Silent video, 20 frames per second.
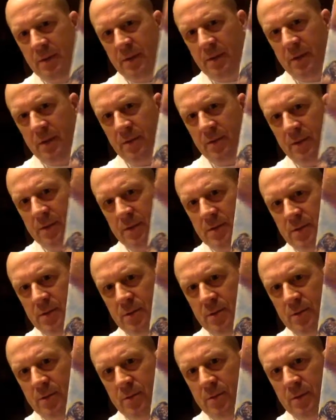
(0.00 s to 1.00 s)
these
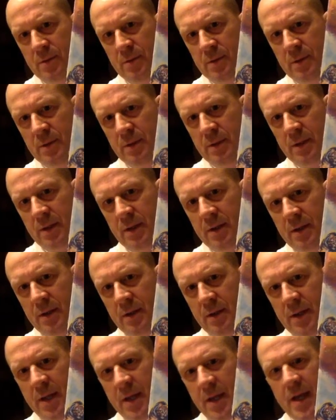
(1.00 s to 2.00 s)
two
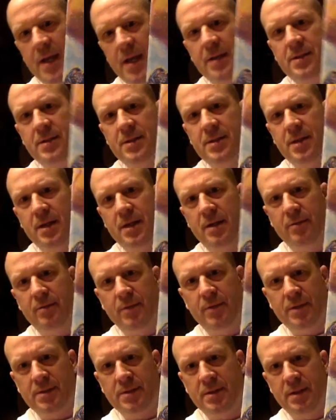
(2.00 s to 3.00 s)
cats kind
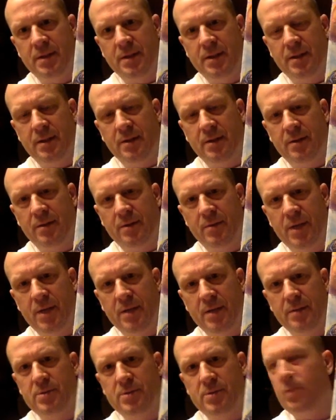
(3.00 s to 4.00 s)
of as the
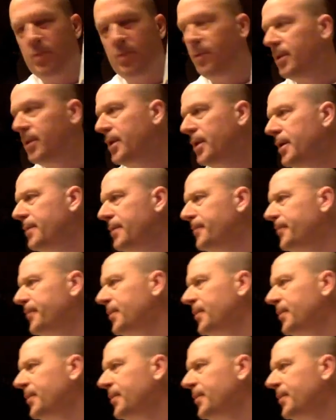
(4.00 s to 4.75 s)
main storyline.